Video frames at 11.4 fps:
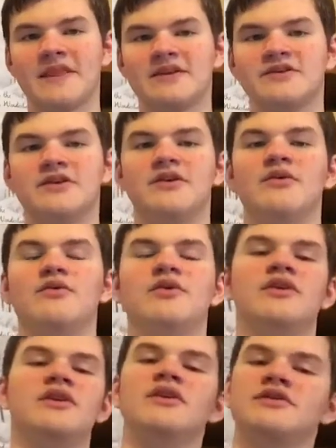So
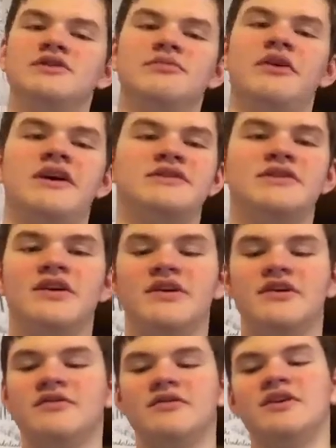really no surprise there.